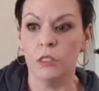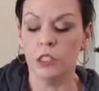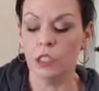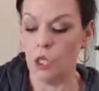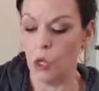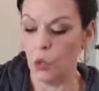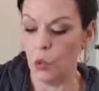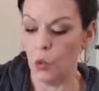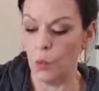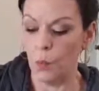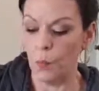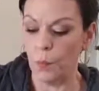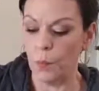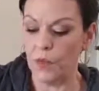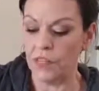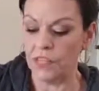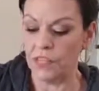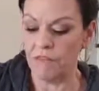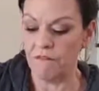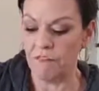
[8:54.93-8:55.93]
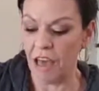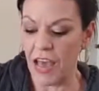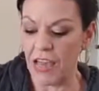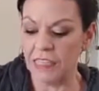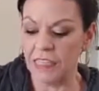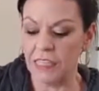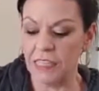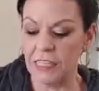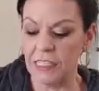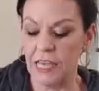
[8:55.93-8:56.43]
So, but the
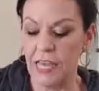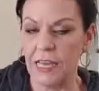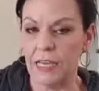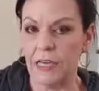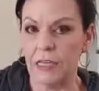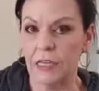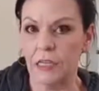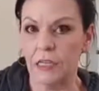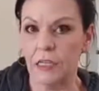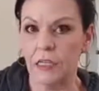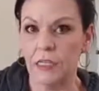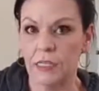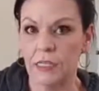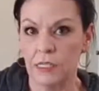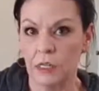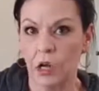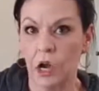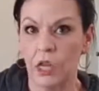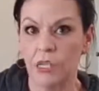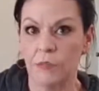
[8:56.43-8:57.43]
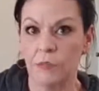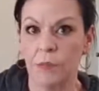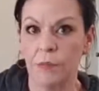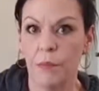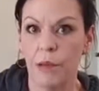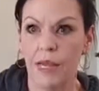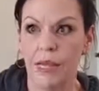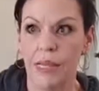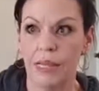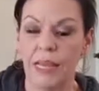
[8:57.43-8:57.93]
fact is, like, it doesn't cost me
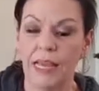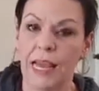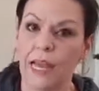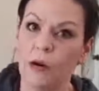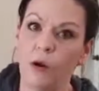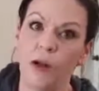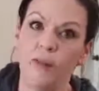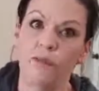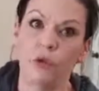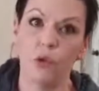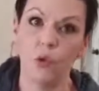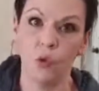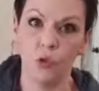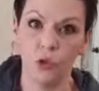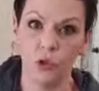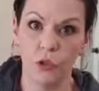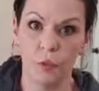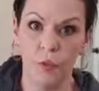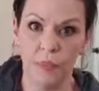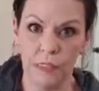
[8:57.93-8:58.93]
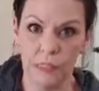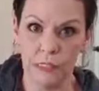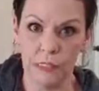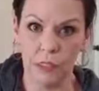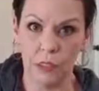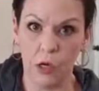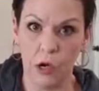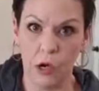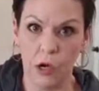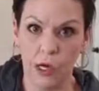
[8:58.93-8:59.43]
money. Like, I don't have to order the
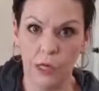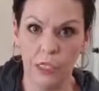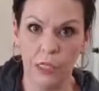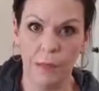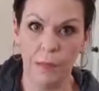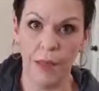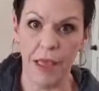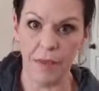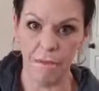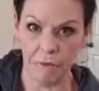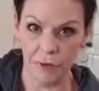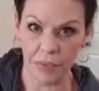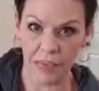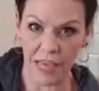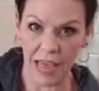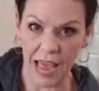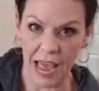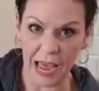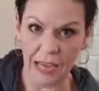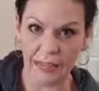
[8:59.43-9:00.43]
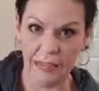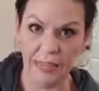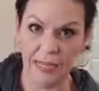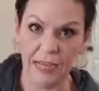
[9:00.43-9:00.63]
business cards and pay for that.